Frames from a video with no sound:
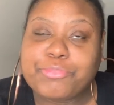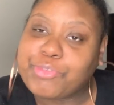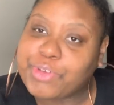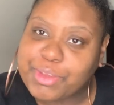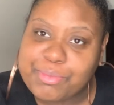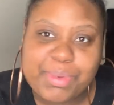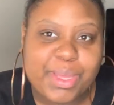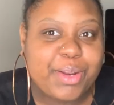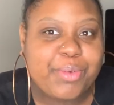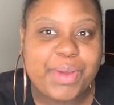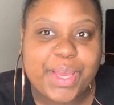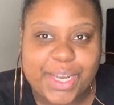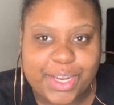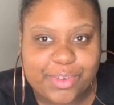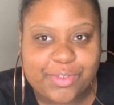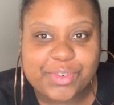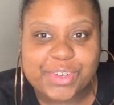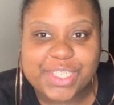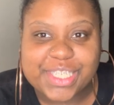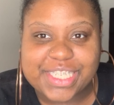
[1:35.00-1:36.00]
we've been
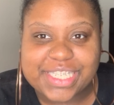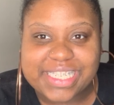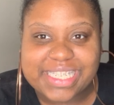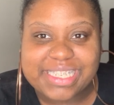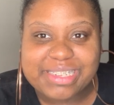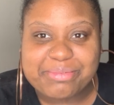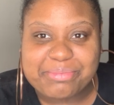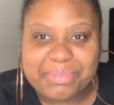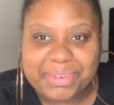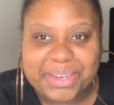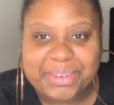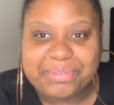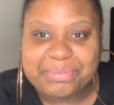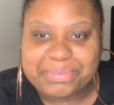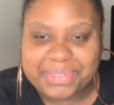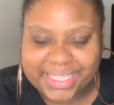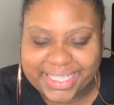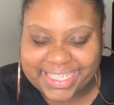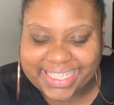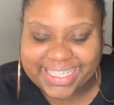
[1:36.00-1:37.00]
waiting for this
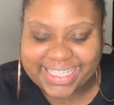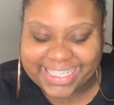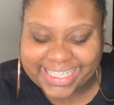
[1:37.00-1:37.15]
moment.